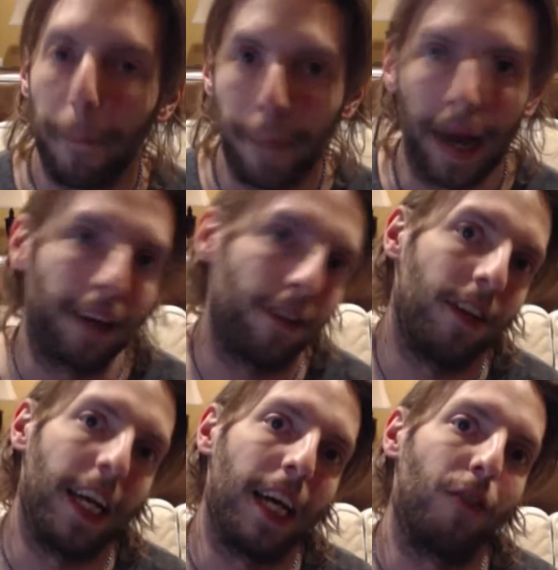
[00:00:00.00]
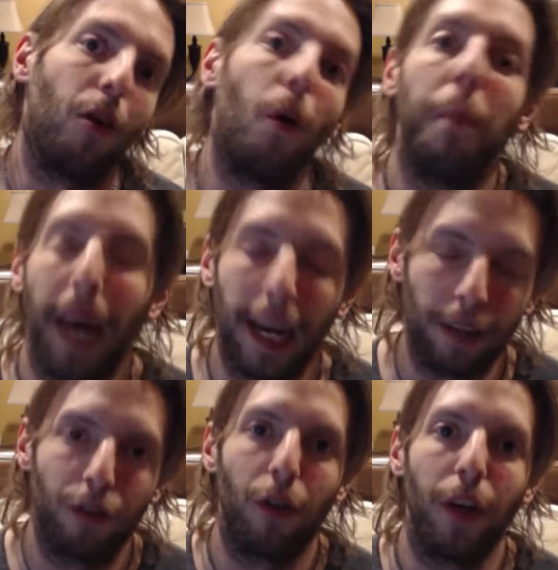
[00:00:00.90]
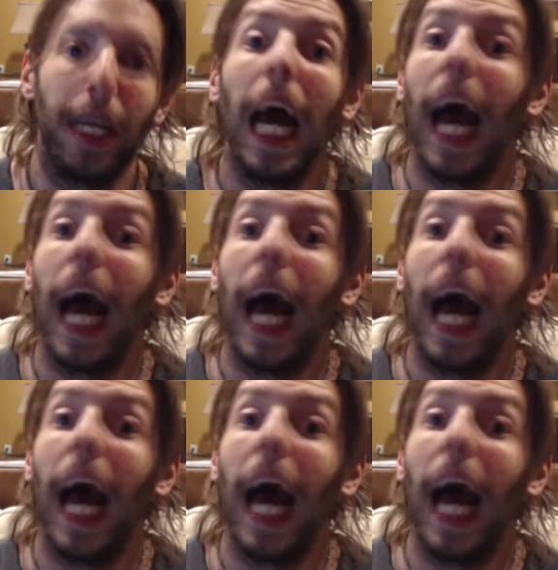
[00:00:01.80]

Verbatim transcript: back to Diane's whole backstory